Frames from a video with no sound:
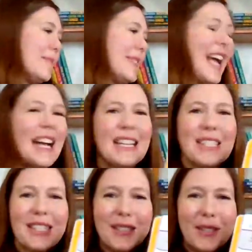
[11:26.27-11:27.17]
yeah, it
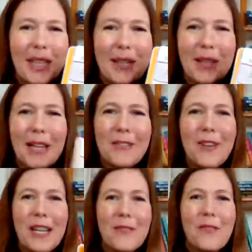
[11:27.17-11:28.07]
just looks like a lot of
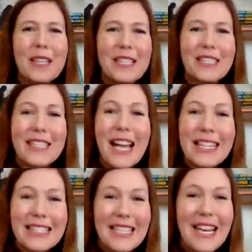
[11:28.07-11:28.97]
fun to just kind
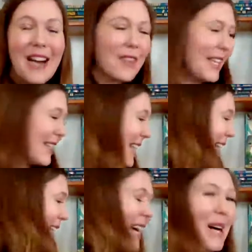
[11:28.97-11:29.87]
of sit out and
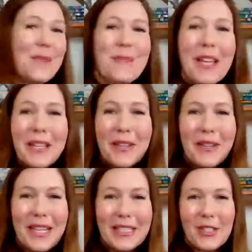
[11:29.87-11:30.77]
let your
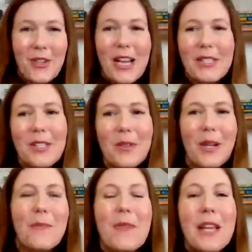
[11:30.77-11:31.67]
kids draw and doodle.